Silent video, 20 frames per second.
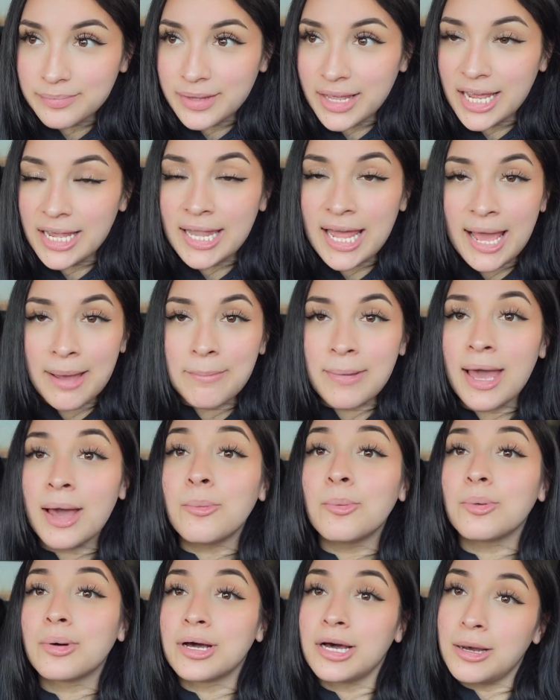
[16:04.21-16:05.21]
and that man
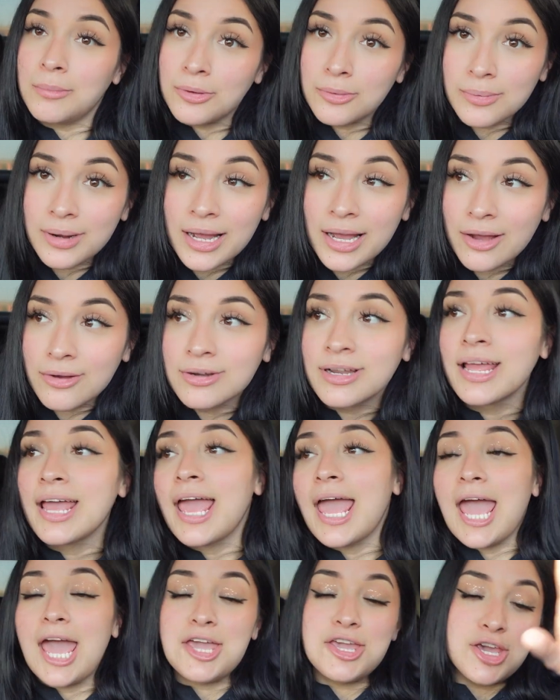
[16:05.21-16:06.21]
will come around
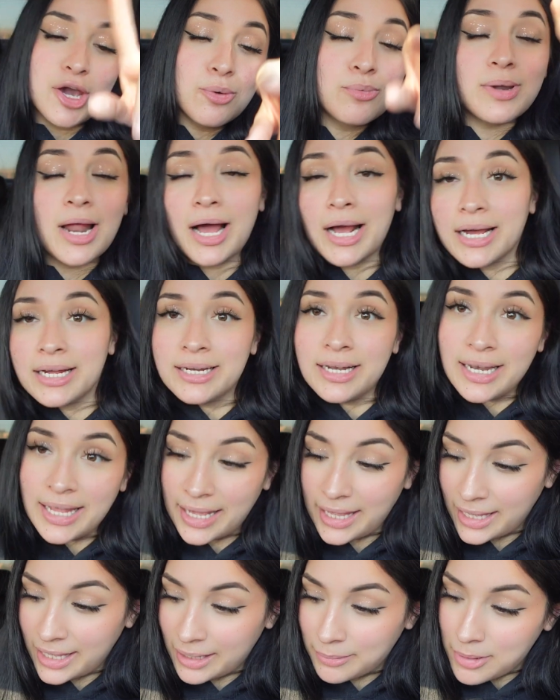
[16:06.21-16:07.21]
and you're not gonna
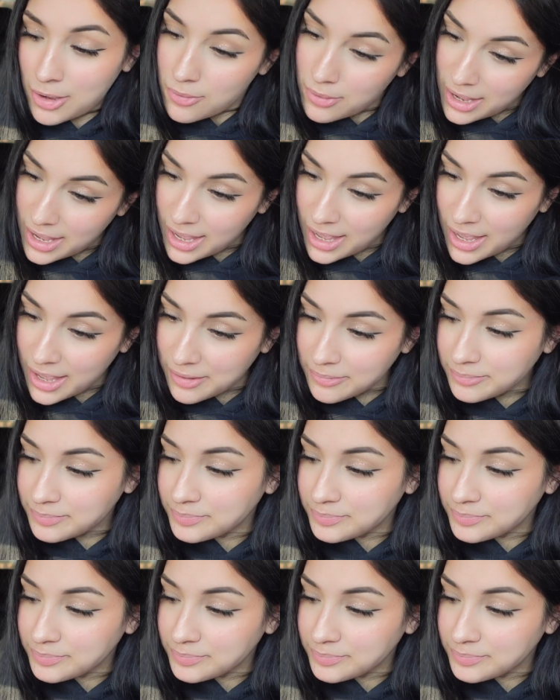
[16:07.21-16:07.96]
let him, okay?